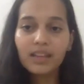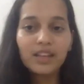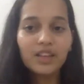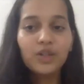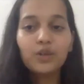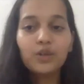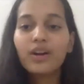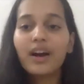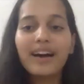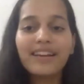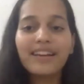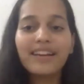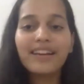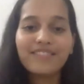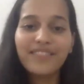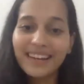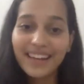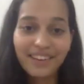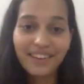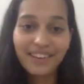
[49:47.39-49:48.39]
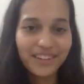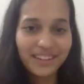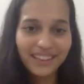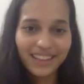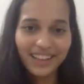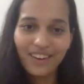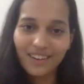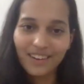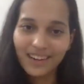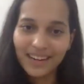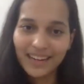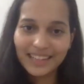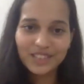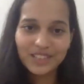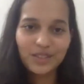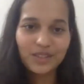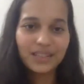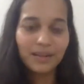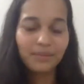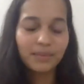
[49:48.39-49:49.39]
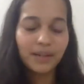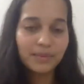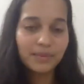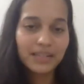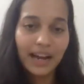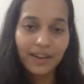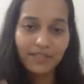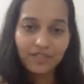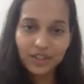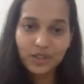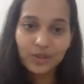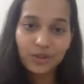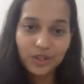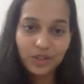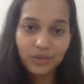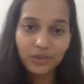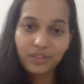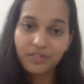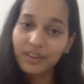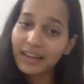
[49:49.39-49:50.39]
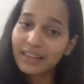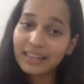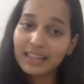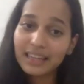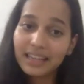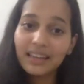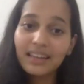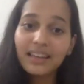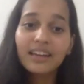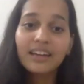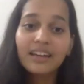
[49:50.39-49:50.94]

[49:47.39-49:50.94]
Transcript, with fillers: you can't find everything online. So you sometimes have to go to a recce.